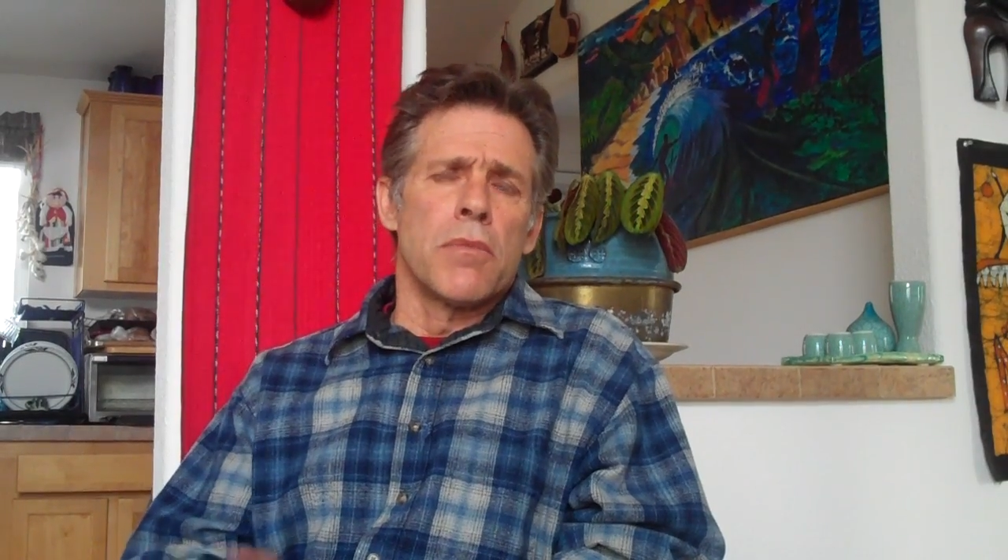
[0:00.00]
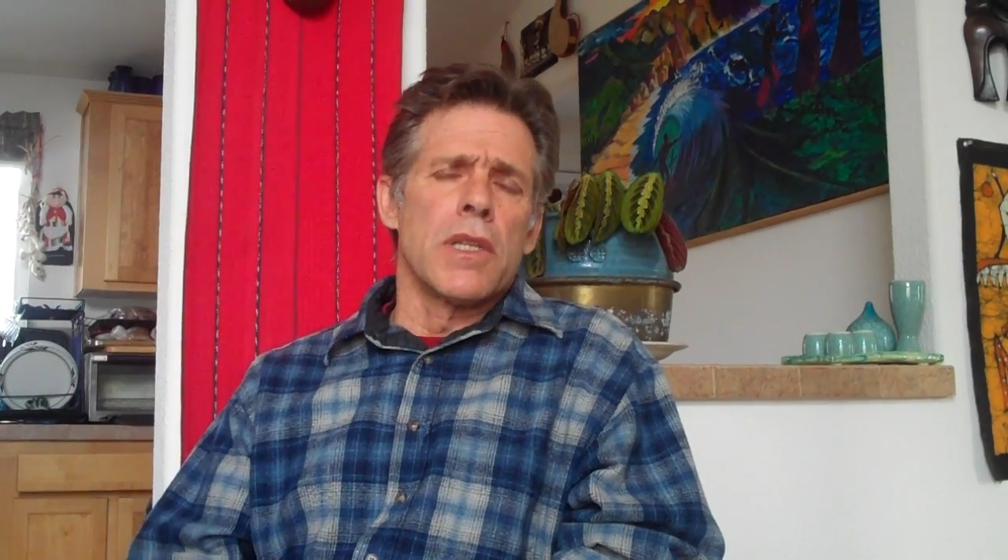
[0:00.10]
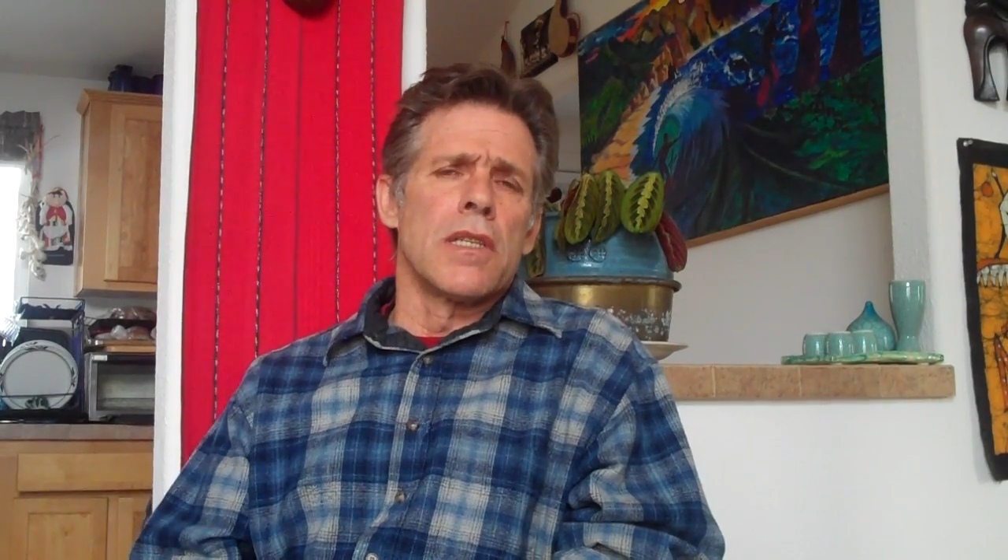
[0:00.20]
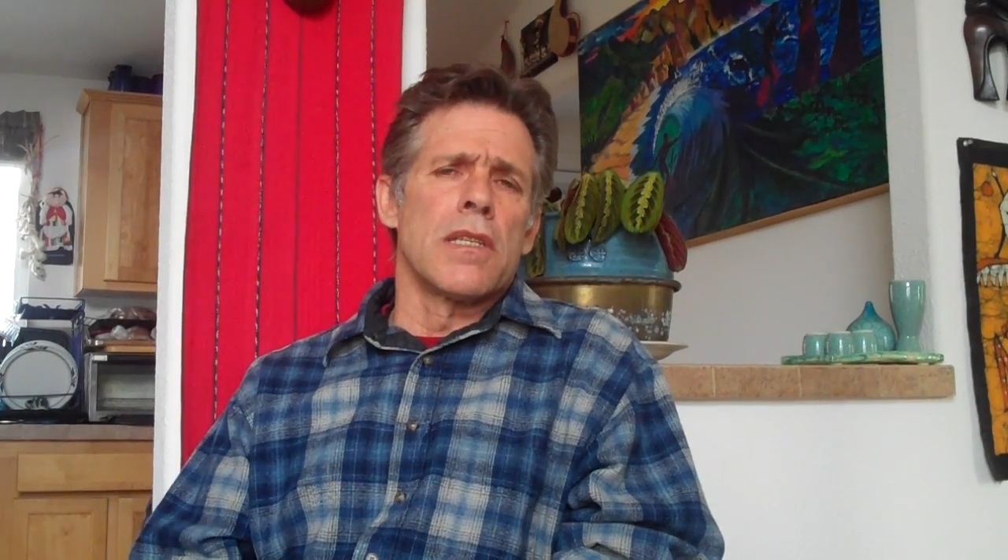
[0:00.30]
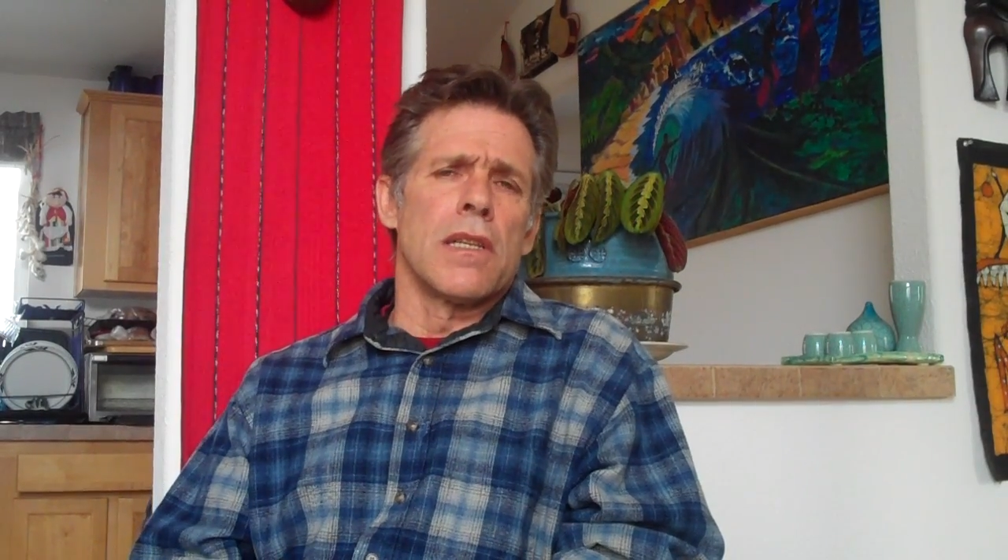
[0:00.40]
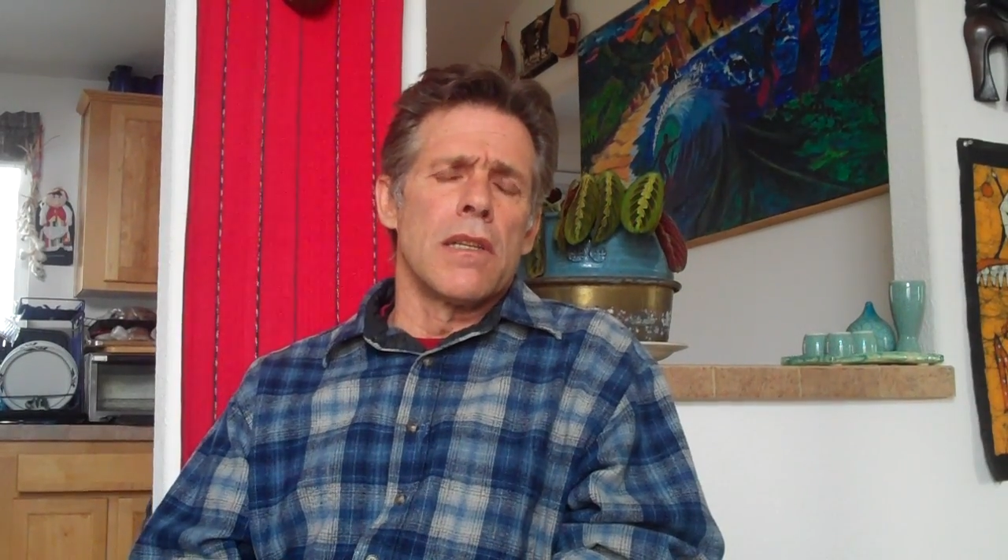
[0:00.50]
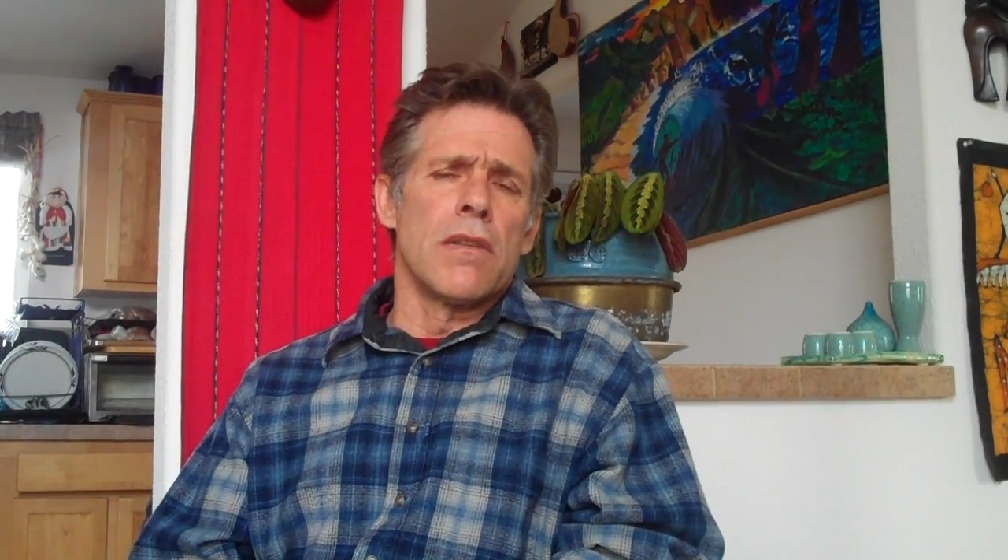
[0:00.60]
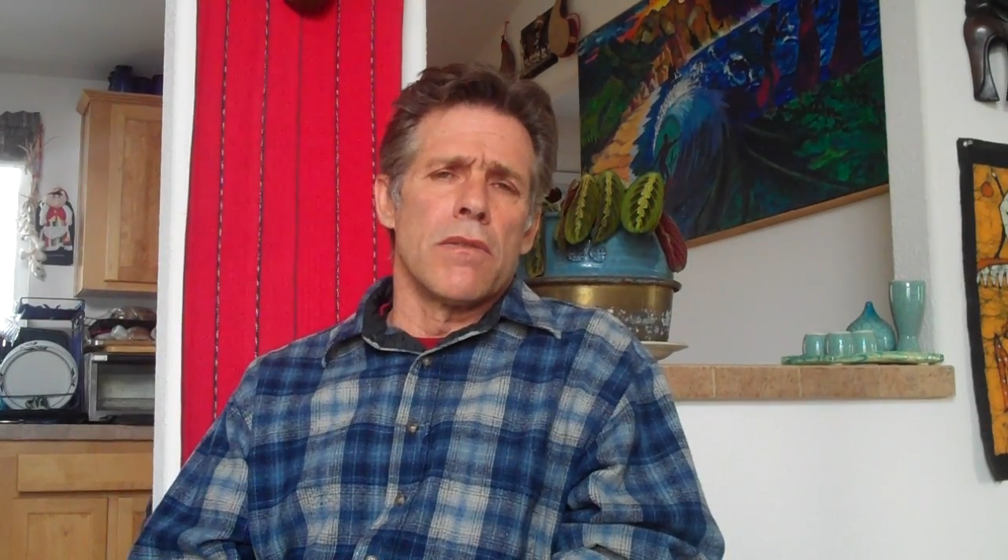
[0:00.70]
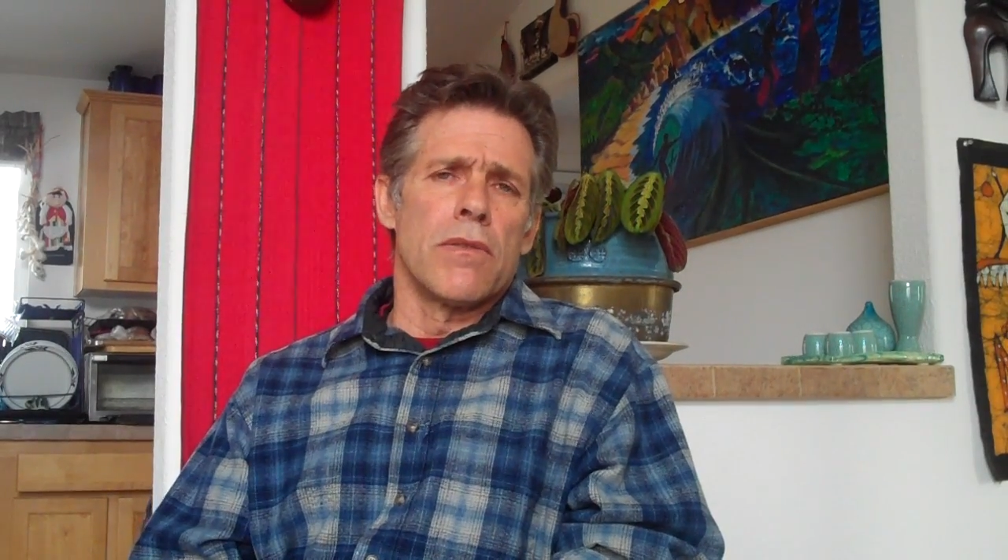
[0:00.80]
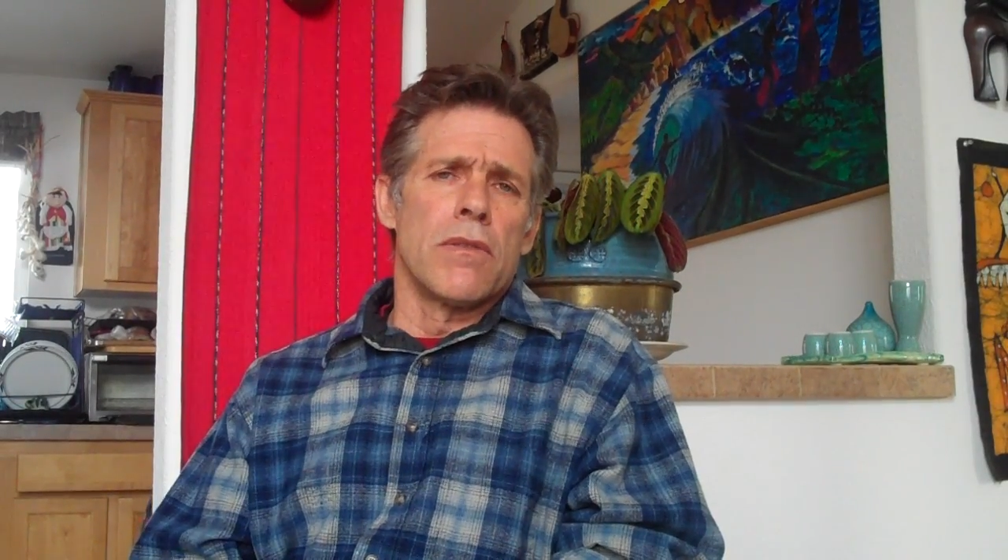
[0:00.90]
place to
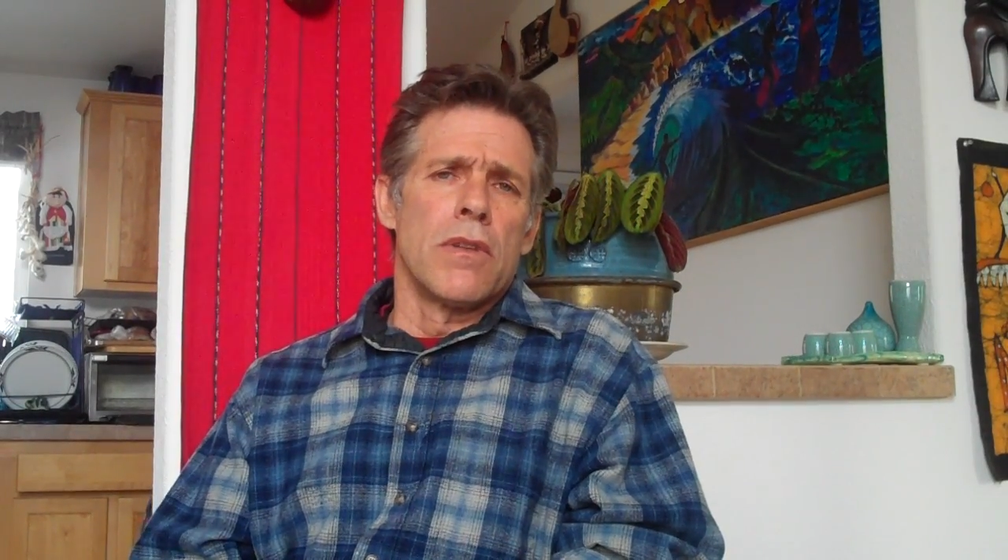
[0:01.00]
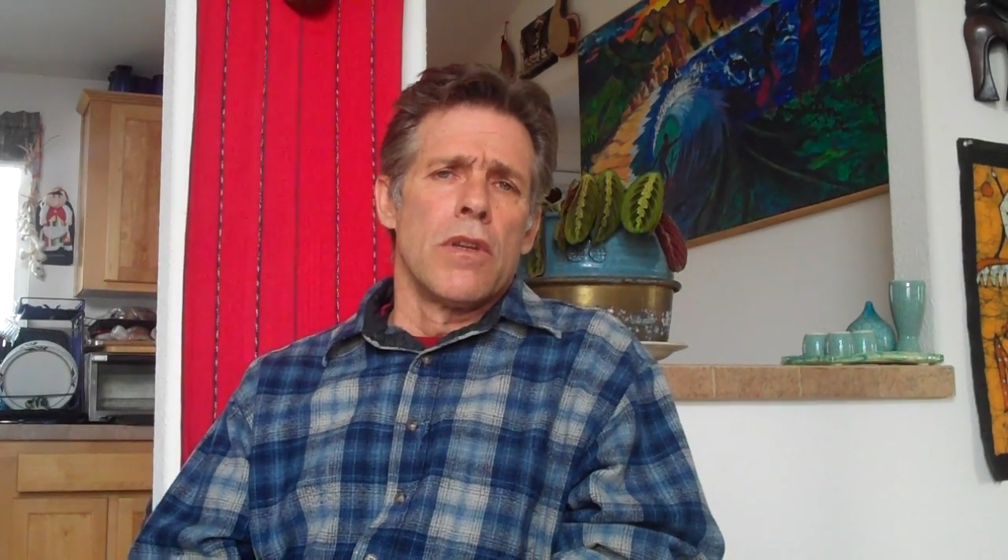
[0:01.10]
live.